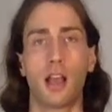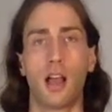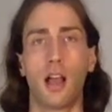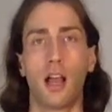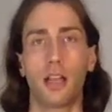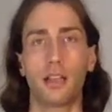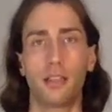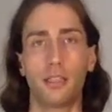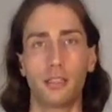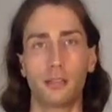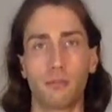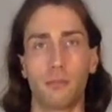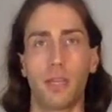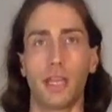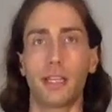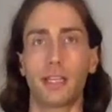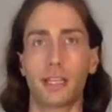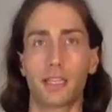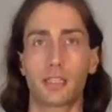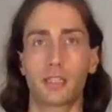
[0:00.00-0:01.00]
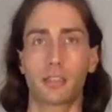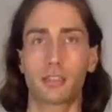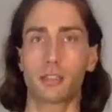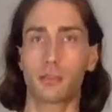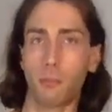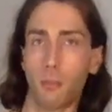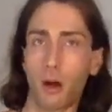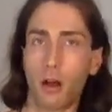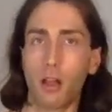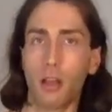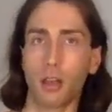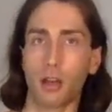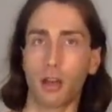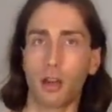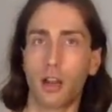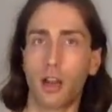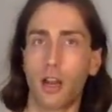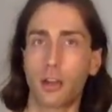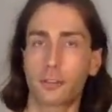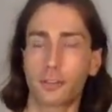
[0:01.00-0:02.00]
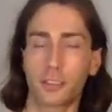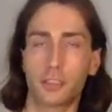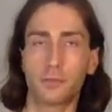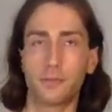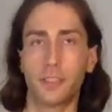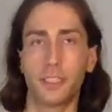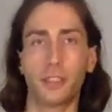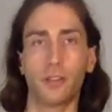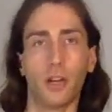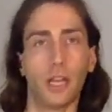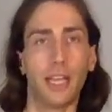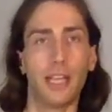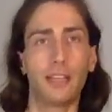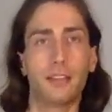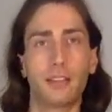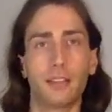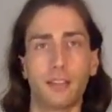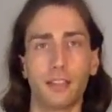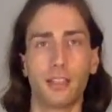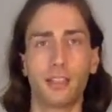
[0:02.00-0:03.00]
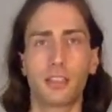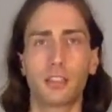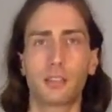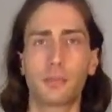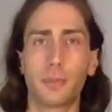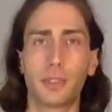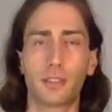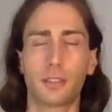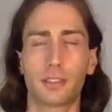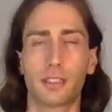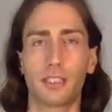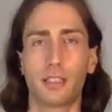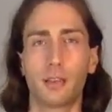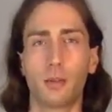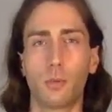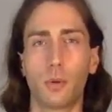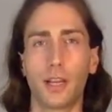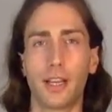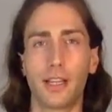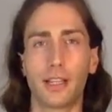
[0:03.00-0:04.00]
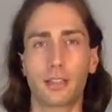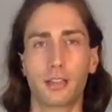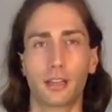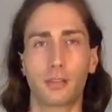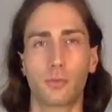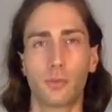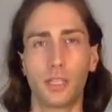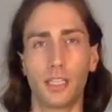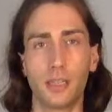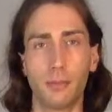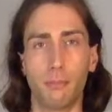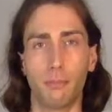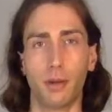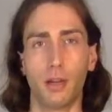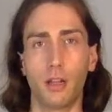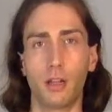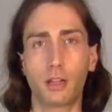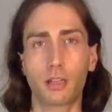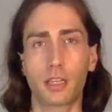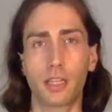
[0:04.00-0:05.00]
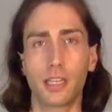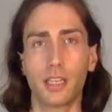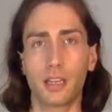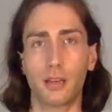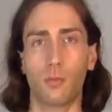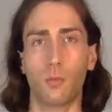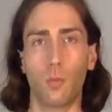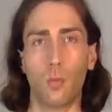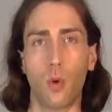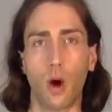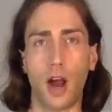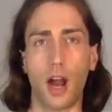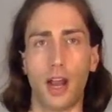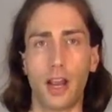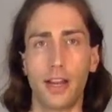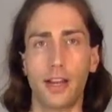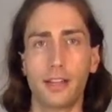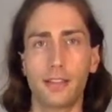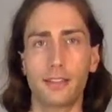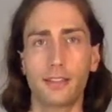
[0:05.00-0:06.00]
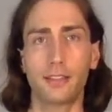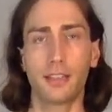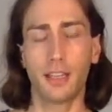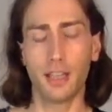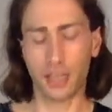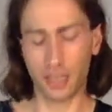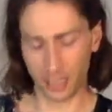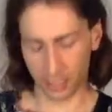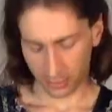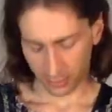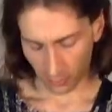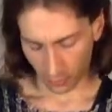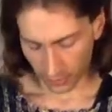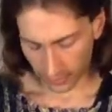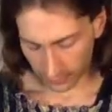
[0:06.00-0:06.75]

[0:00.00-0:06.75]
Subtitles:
I did make it smaller after the video ended, because in a way it got really bulky and wide. So I